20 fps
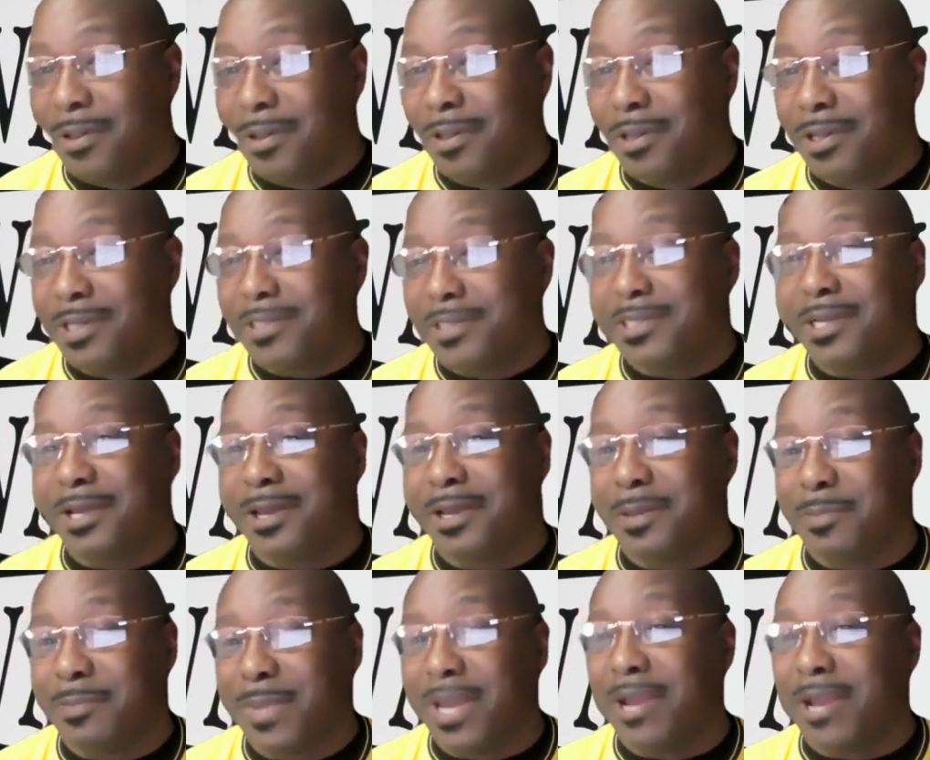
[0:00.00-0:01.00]
He said,
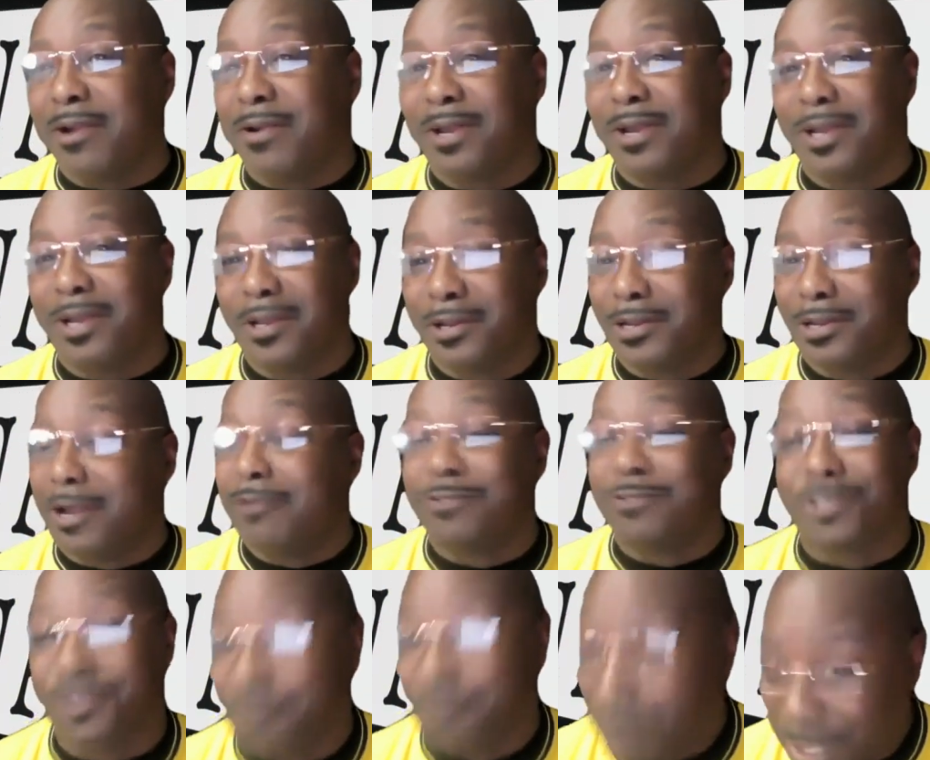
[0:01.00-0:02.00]
Mary, don't
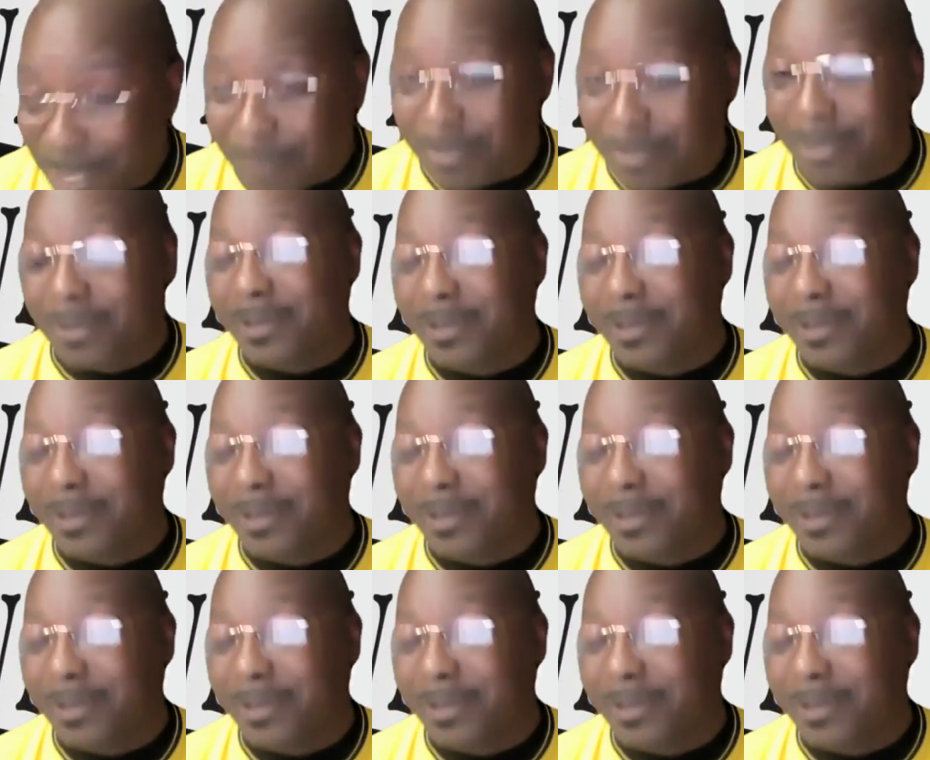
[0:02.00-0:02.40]
you weep.